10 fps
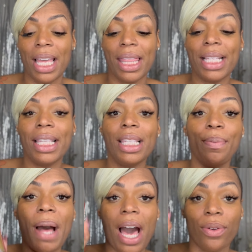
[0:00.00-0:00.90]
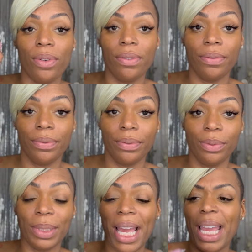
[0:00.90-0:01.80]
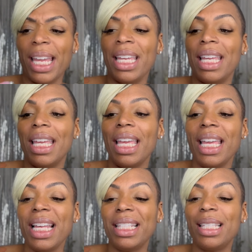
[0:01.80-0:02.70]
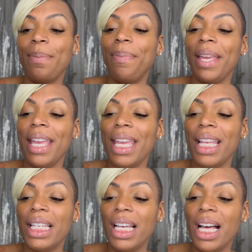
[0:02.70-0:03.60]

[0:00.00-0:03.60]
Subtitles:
this is the bottle, okay? It's a bit,